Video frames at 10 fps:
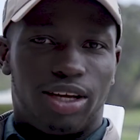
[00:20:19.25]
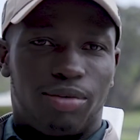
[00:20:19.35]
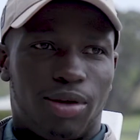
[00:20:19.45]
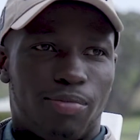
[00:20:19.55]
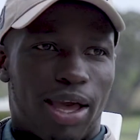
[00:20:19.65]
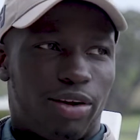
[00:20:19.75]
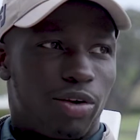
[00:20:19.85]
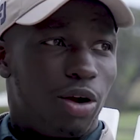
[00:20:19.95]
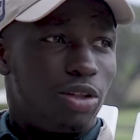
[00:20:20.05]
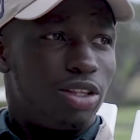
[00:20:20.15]
in my
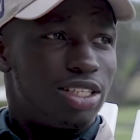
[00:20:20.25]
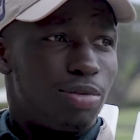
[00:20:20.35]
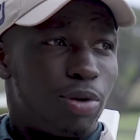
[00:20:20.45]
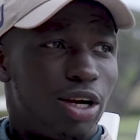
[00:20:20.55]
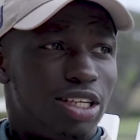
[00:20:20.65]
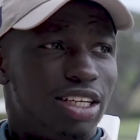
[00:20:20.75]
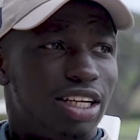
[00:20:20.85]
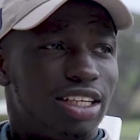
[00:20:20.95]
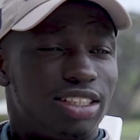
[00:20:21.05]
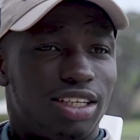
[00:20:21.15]
growth as a
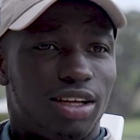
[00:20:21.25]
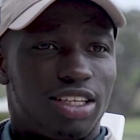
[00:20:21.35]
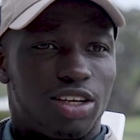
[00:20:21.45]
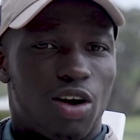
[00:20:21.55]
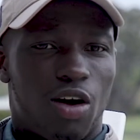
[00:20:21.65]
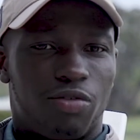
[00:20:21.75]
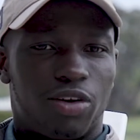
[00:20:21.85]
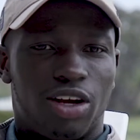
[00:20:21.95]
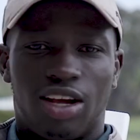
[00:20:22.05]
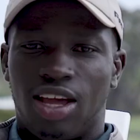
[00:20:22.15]
person, as a
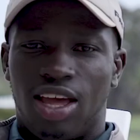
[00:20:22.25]
golfer,